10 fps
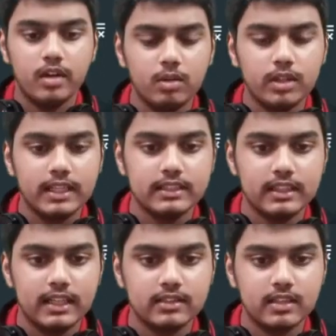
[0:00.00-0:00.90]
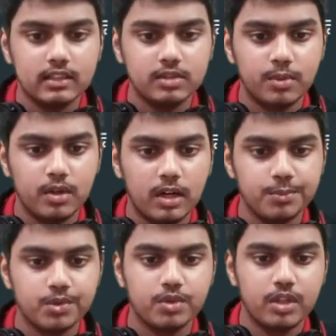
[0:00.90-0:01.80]
Now guys, let us run this program.
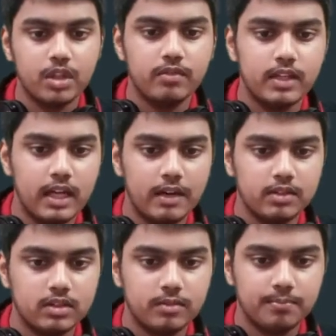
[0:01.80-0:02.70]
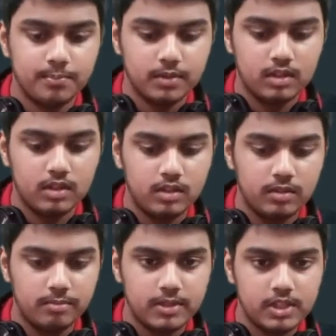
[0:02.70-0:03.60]
So here we have a
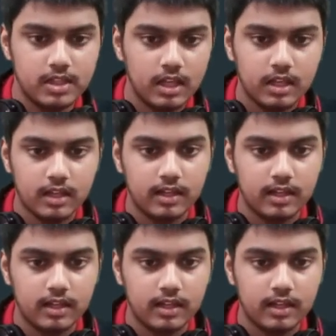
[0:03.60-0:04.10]
simple mistake,